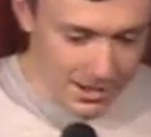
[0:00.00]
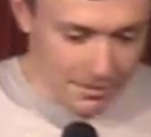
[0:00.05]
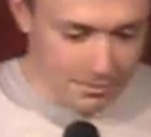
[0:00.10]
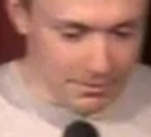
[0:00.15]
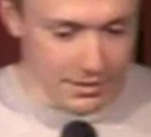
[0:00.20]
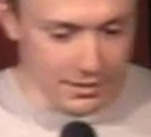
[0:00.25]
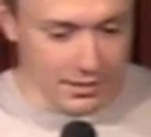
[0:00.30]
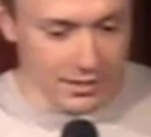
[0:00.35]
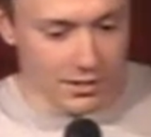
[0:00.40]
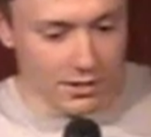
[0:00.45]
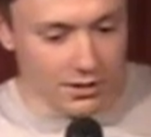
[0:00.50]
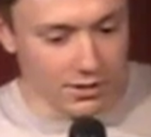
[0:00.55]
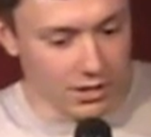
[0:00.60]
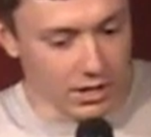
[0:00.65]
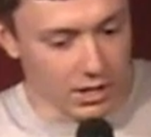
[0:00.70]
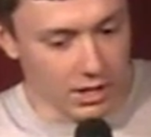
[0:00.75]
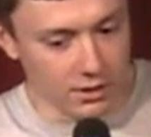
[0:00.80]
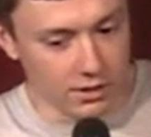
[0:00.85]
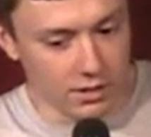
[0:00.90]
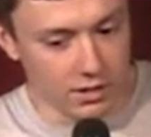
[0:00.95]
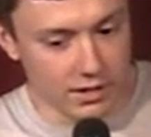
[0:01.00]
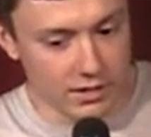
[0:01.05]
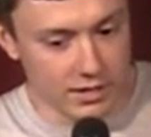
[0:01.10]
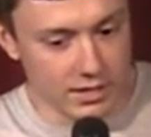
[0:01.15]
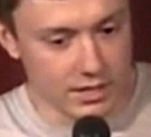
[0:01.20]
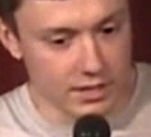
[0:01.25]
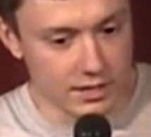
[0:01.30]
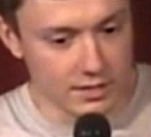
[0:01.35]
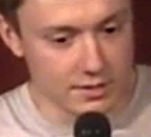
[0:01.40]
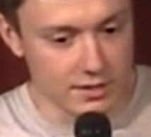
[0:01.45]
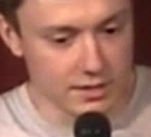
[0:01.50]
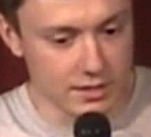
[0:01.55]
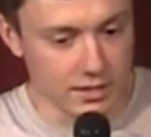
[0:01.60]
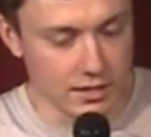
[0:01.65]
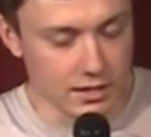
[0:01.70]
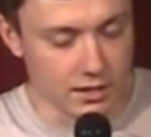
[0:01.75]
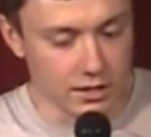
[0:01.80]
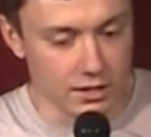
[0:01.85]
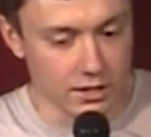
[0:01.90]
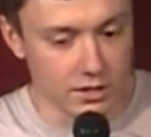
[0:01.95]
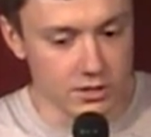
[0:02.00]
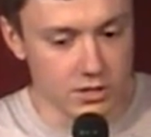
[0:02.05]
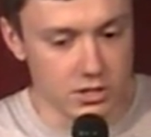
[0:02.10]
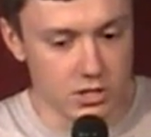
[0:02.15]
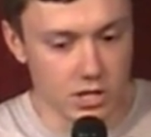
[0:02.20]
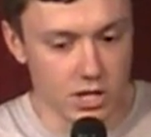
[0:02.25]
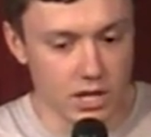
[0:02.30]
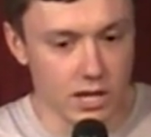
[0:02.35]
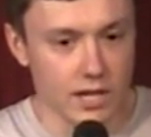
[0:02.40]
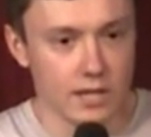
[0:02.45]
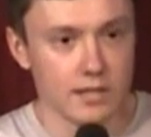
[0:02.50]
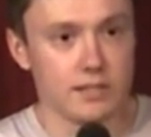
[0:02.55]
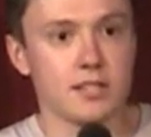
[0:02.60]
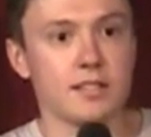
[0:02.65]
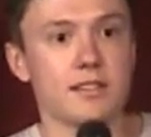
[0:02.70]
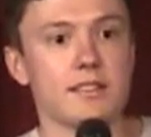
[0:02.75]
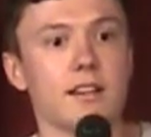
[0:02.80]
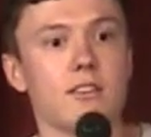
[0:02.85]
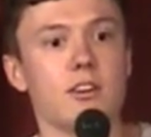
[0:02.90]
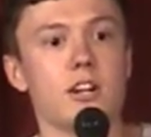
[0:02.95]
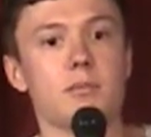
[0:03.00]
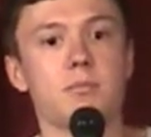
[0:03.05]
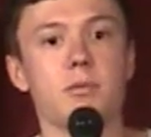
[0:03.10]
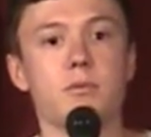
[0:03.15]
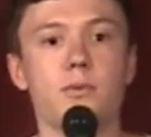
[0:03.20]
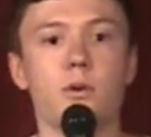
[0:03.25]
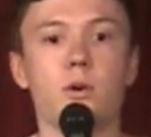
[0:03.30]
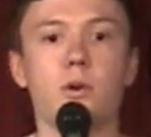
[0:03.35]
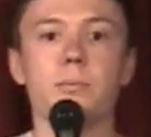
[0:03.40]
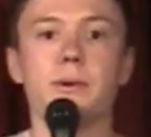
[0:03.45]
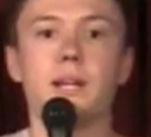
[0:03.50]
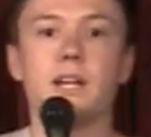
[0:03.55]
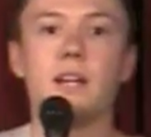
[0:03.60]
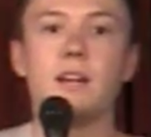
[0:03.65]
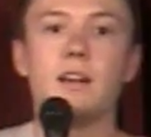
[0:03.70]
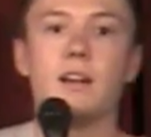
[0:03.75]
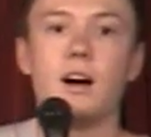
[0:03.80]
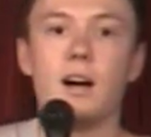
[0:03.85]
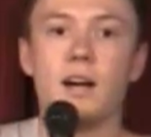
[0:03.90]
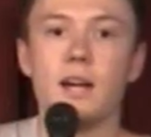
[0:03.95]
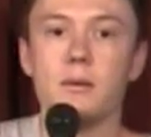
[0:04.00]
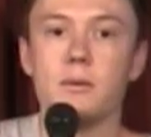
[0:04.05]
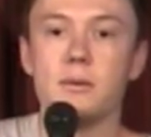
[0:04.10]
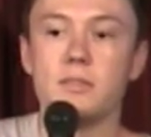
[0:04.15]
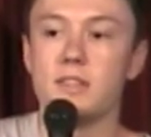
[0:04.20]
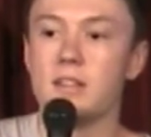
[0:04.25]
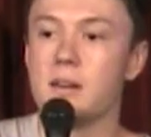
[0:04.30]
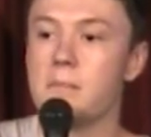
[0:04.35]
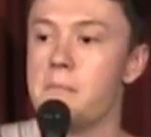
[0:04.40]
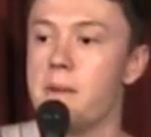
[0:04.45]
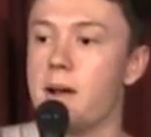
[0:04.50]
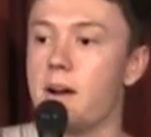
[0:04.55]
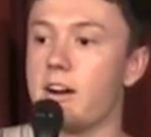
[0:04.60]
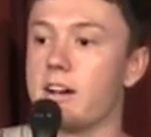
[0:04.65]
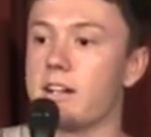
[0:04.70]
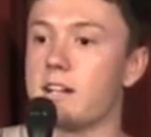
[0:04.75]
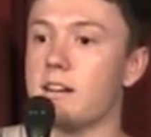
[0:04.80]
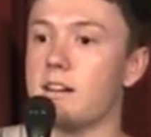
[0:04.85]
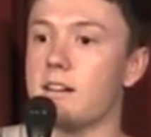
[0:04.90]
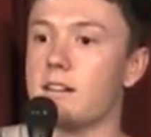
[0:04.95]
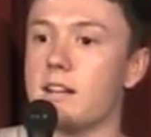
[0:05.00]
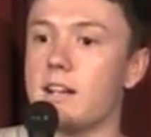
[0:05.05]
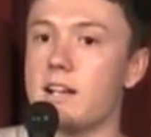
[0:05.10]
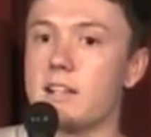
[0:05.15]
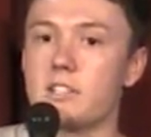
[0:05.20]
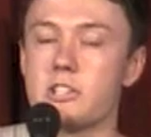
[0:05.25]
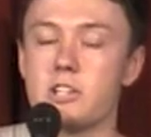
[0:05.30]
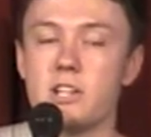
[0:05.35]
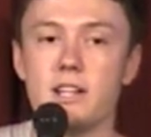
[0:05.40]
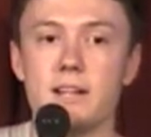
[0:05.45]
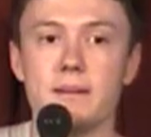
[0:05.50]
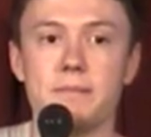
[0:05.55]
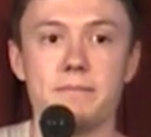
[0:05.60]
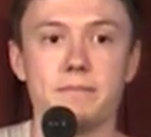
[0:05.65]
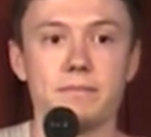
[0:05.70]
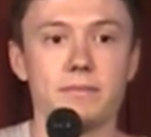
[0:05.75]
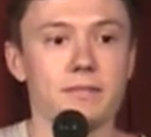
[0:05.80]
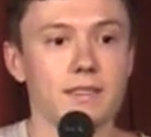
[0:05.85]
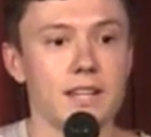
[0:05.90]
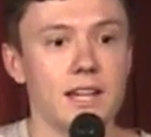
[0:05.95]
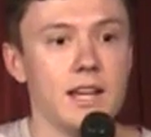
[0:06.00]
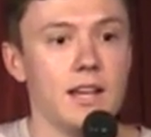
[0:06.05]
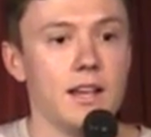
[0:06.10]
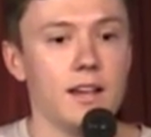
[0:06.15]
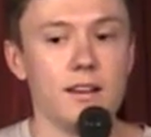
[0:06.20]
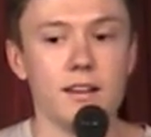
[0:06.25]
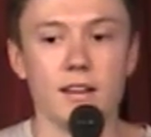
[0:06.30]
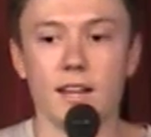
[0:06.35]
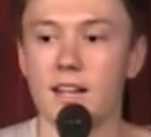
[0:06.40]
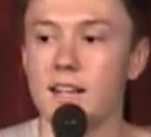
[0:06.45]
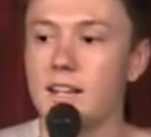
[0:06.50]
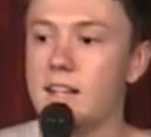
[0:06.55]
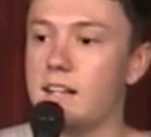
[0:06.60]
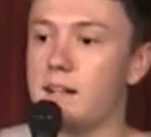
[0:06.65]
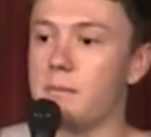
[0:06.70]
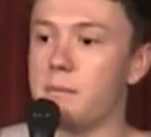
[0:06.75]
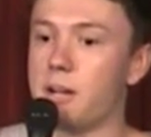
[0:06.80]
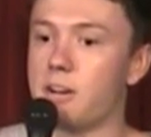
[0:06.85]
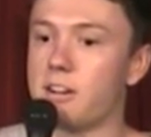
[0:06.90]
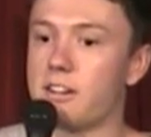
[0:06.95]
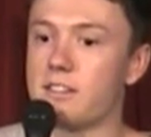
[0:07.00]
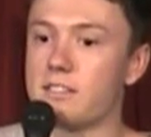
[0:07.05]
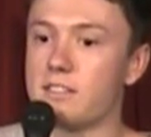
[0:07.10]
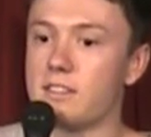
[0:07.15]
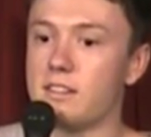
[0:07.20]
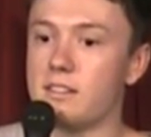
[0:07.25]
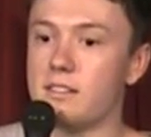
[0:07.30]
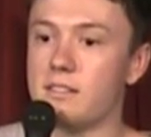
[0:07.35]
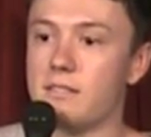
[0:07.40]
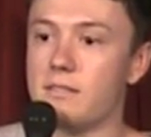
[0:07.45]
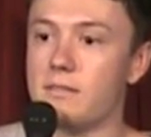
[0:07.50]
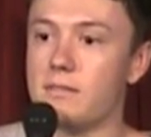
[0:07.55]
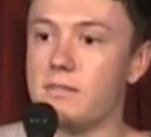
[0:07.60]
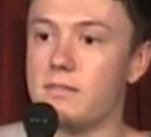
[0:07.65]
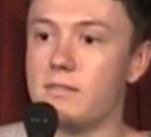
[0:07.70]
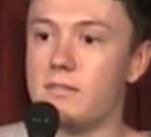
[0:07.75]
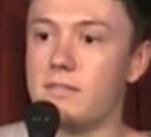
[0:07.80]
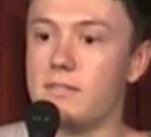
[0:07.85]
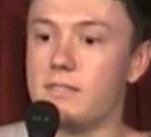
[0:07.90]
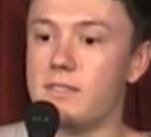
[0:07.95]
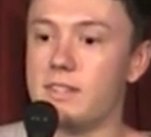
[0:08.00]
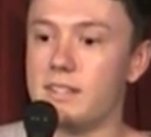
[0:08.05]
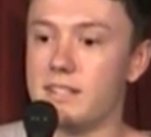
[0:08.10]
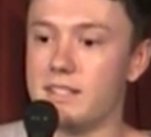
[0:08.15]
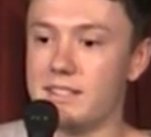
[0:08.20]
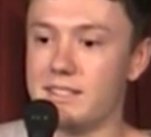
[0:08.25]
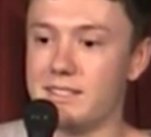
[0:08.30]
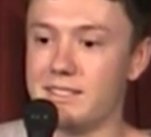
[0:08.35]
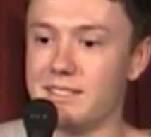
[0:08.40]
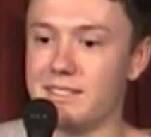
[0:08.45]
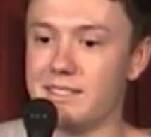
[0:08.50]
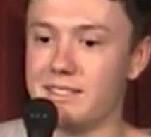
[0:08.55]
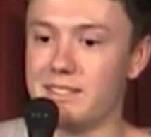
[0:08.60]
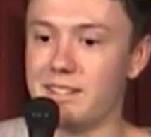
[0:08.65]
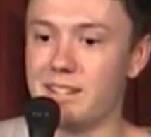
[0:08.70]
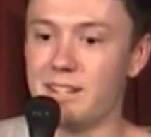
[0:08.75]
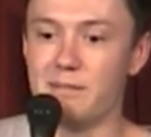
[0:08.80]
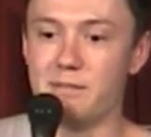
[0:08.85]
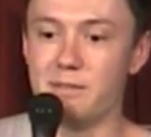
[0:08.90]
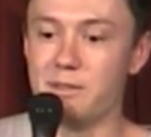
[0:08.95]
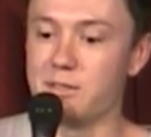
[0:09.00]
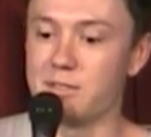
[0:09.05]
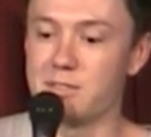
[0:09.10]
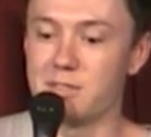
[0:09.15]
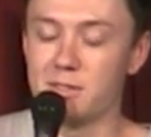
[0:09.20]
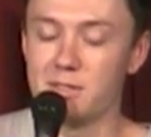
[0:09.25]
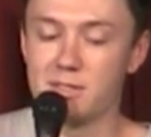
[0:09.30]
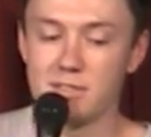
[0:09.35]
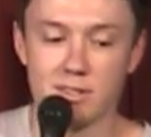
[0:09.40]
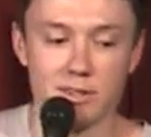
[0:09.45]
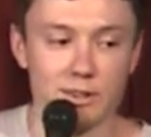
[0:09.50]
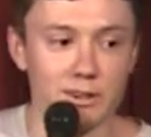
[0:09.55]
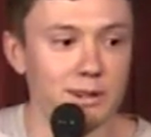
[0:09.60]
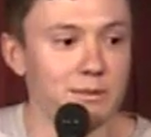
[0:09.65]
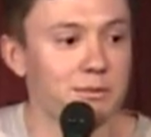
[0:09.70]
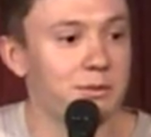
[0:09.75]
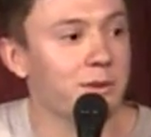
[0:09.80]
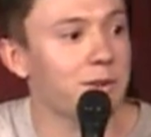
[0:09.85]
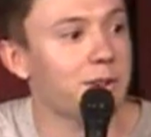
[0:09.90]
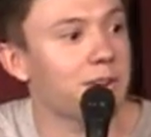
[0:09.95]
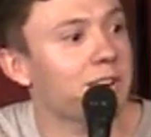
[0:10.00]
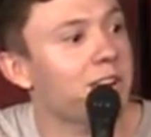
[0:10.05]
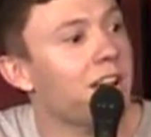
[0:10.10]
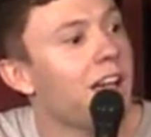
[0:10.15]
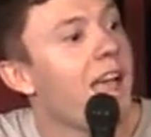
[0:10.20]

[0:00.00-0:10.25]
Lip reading: But no, a lot has changed since I last performed here. I was in America last year. Any Americans in? I feel so sorry for you.